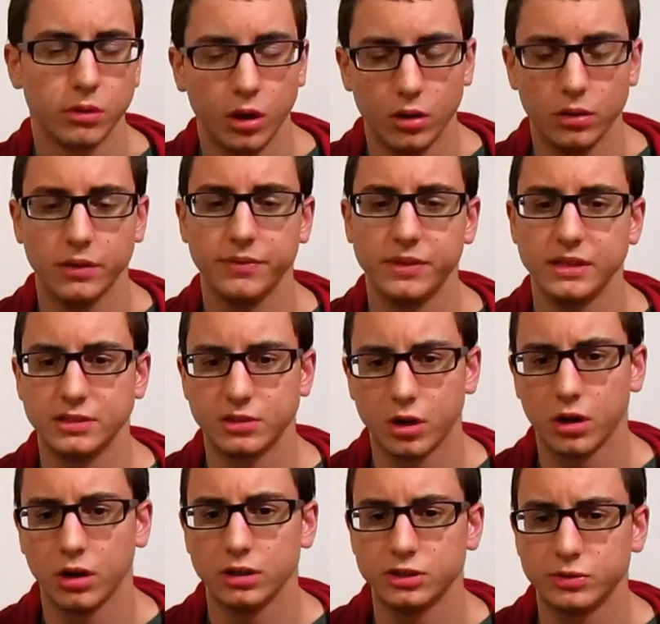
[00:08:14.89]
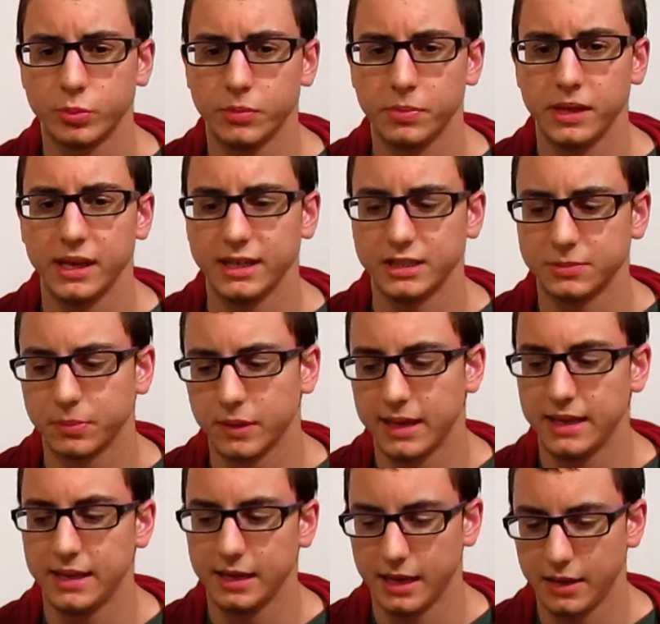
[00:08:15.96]
All of these cards will be
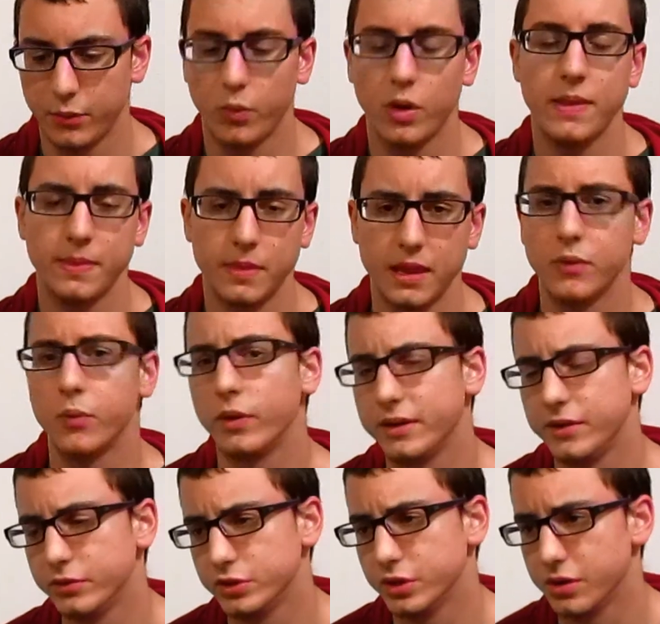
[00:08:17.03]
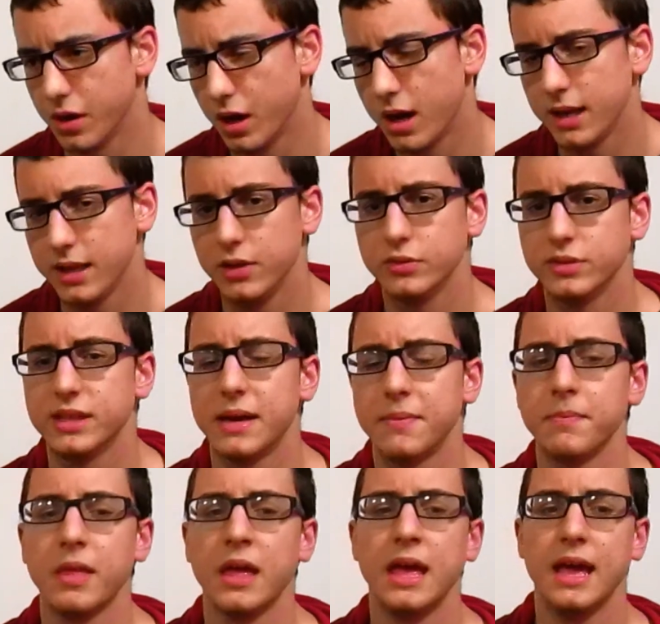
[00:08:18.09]
explained and when you should not use
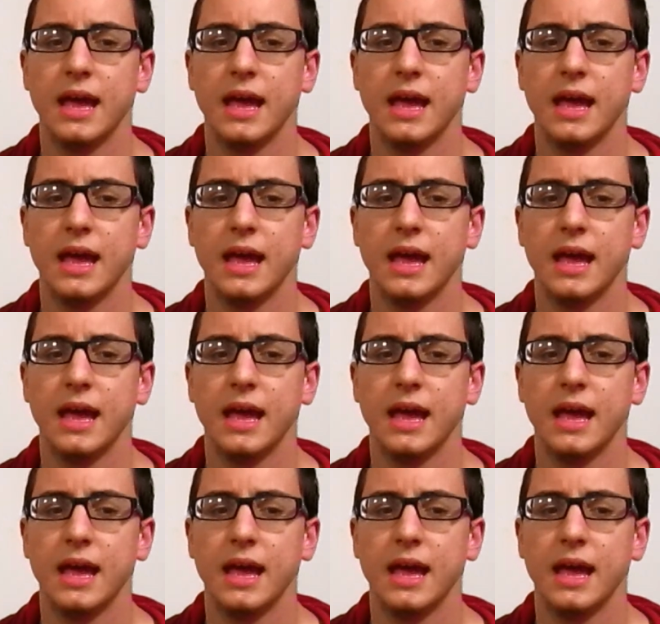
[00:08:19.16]
them,